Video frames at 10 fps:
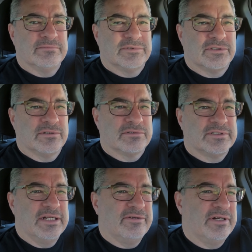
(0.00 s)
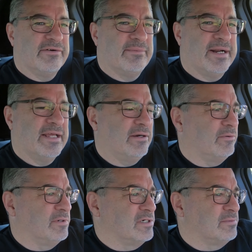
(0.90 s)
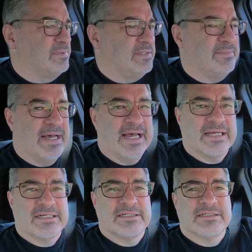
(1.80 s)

So stay tuned, everybody. We'll be back.